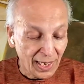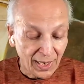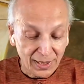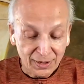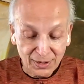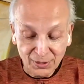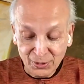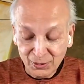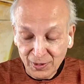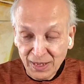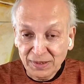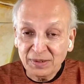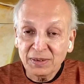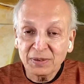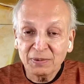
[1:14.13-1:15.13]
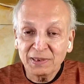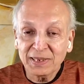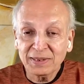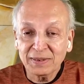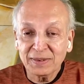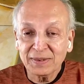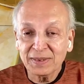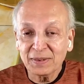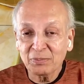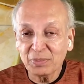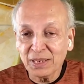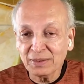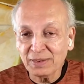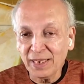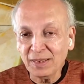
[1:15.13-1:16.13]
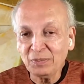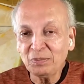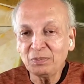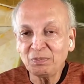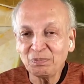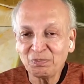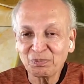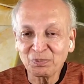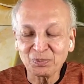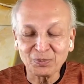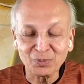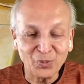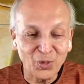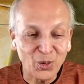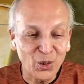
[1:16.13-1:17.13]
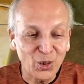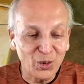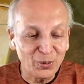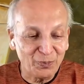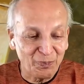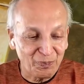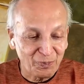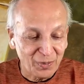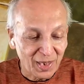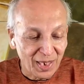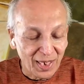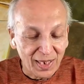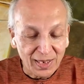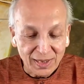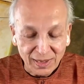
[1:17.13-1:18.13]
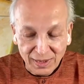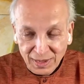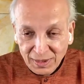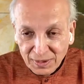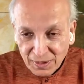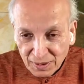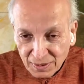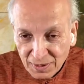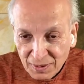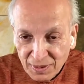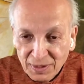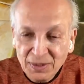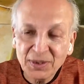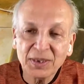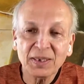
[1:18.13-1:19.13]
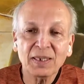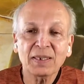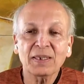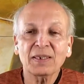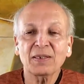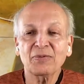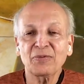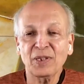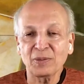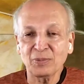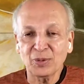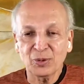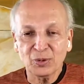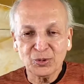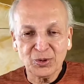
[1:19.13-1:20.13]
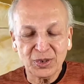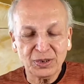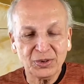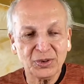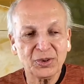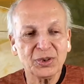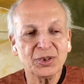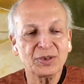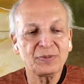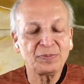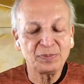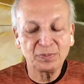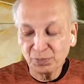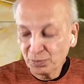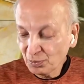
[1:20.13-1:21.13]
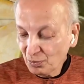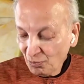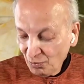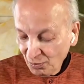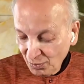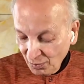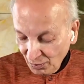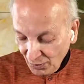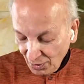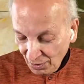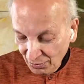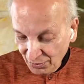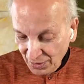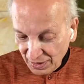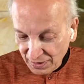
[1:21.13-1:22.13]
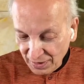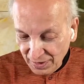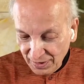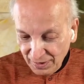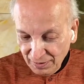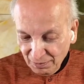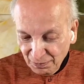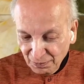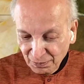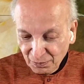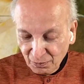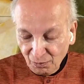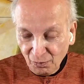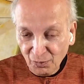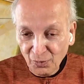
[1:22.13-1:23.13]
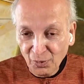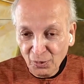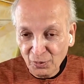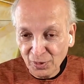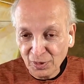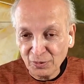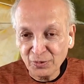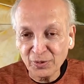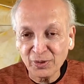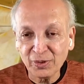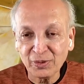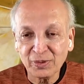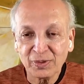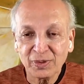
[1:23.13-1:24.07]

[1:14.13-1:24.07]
So today's request is a big name called Interstitial Fibrosis. Obviously, one of our